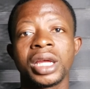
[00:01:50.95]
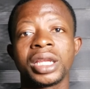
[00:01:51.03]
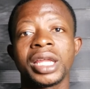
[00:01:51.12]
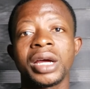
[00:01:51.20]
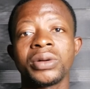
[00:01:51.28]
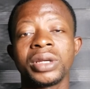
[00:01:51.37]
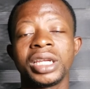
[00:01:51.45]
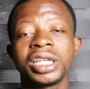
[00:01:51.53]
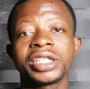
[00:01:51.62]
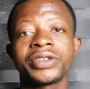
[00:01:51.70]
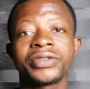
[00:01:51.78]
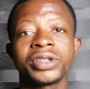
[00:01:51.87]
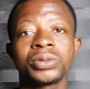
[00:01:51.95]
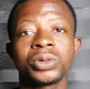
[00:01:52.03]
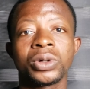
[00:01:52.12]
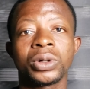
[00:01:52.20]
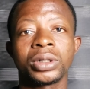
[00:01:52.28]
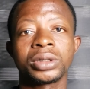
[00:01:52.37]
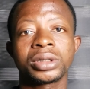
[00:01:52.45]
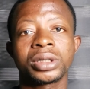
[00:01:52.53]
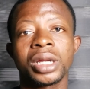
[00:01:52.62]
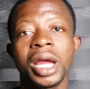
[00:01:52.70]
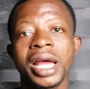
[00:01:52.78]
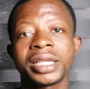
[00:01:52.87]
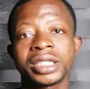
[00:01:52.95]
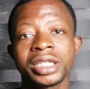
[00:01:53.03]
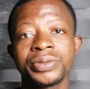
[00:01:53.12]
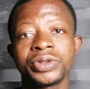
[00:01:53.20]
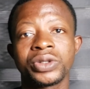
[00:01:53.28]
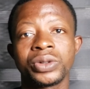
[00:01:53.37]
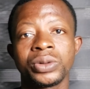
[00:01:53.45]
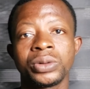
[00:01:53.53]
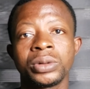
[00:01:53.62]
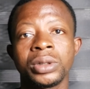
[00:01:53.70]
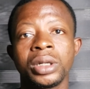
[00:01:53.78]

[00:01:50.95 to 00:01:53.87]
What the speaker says: That will let Facebook accept you